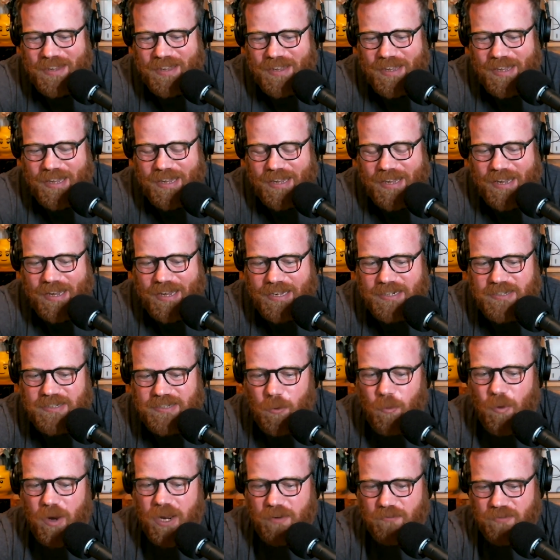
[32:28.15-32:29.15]
it, it's
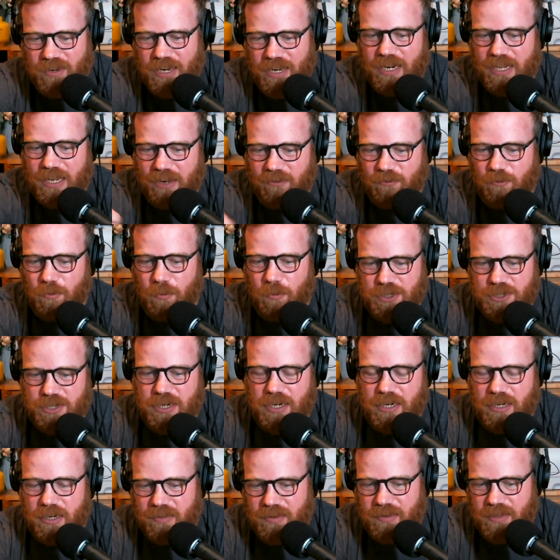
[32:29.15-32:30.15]
a way of getting
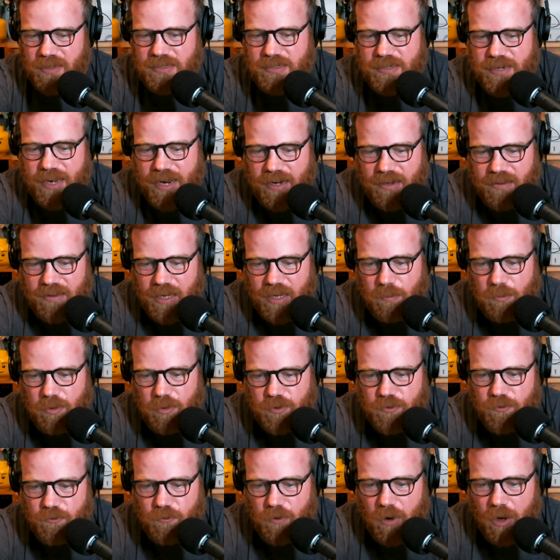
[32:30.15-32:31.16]
information into these data
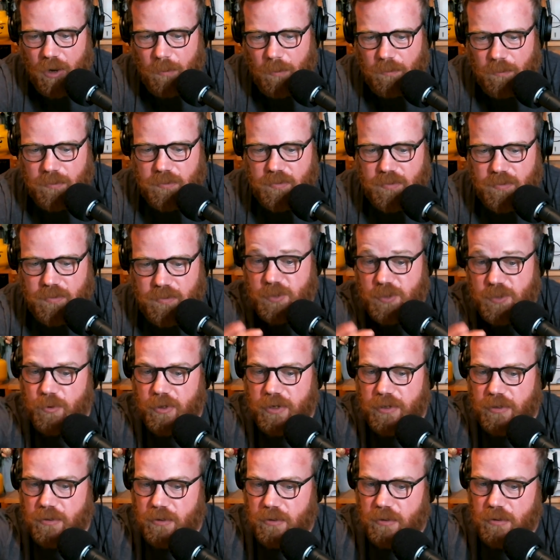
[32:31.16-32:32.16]
tables from
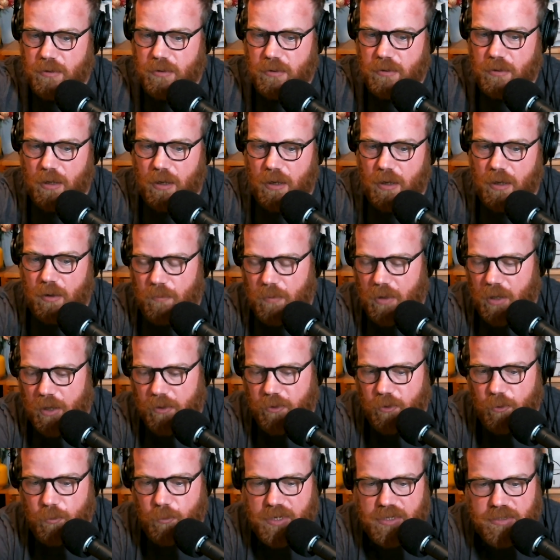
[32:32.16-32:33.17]
disparate um,
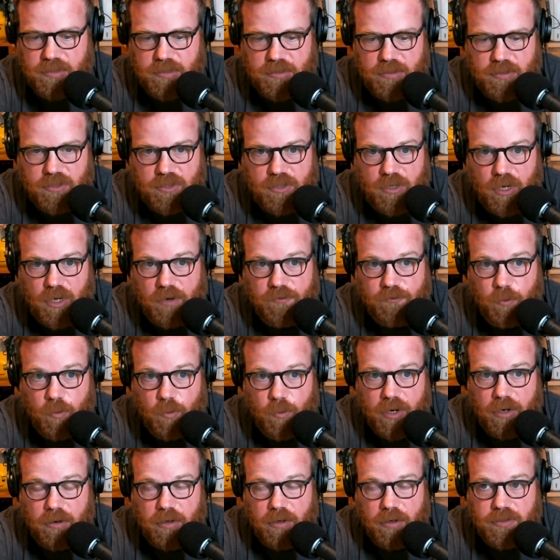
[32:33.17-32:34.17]
other pieces of
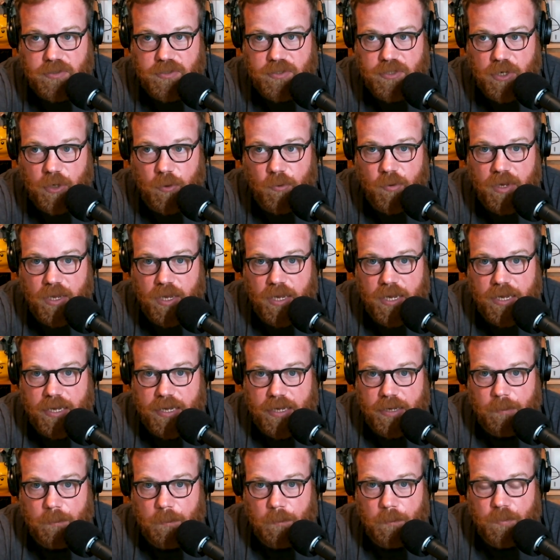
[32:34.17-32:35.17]
software. And so
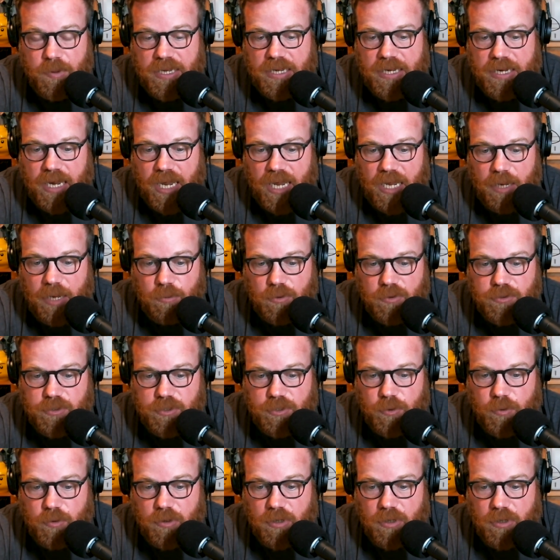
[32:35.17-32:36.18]
being able
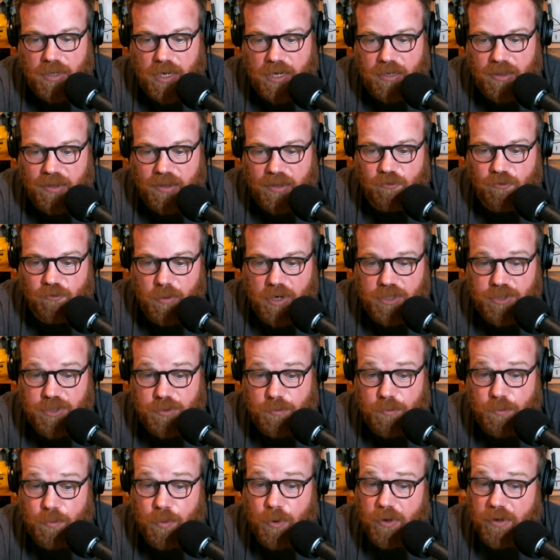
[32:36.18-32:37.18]
to collect that
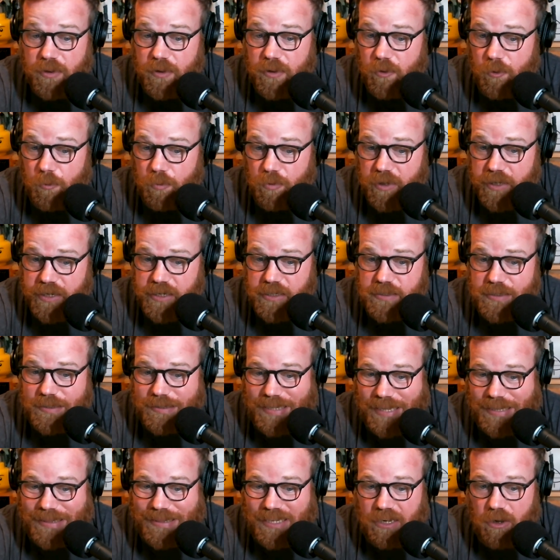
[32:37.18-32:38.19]
information, put it in the place
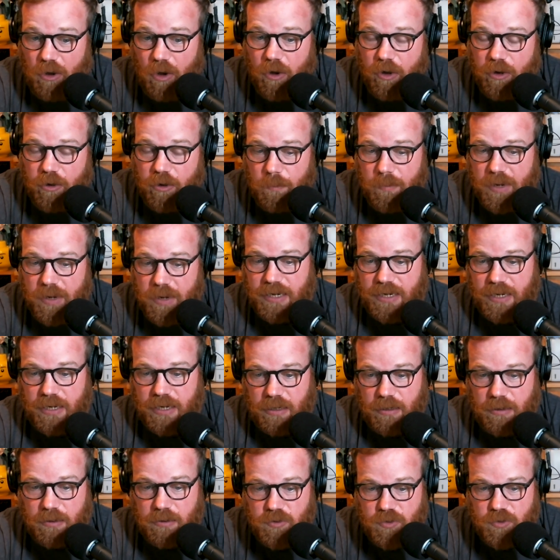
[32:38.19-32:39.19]
that the
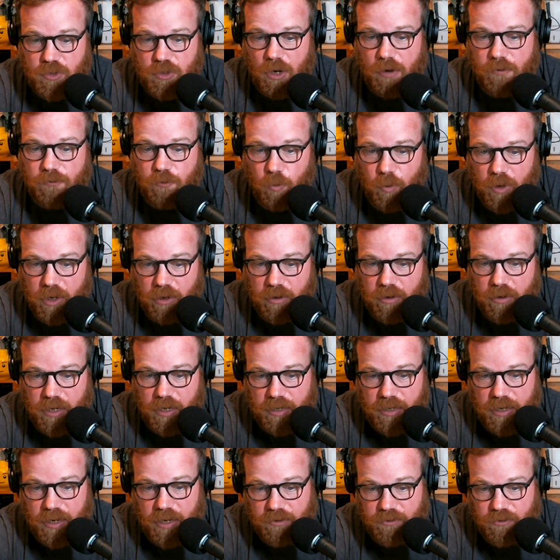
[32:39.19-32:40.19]
automating software
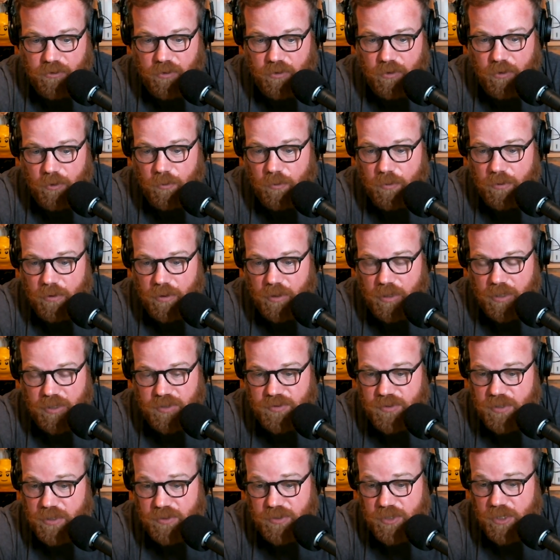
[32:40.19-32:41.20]
can get to
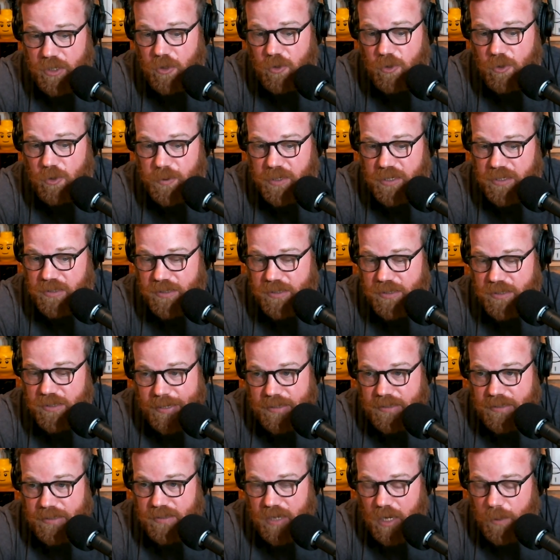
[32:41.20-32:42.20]
is is huge because
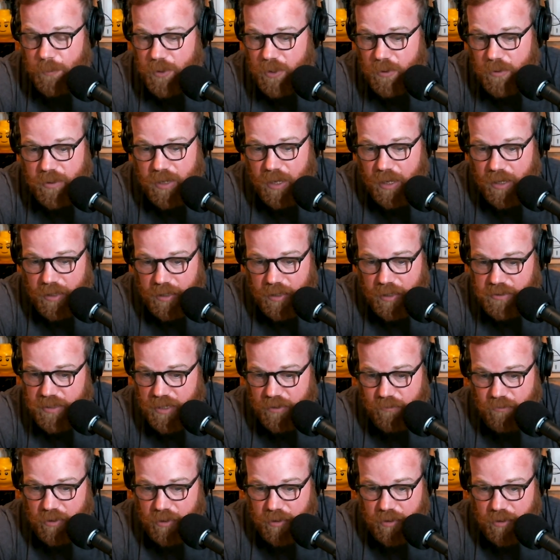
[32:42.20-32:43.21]
Zapier can't get
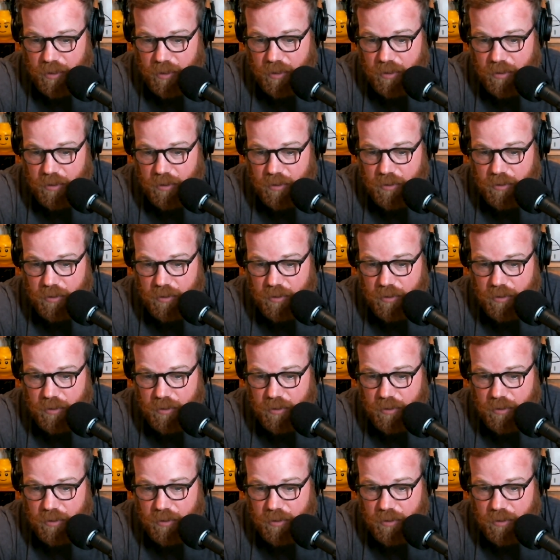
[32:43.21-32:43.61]
to everything,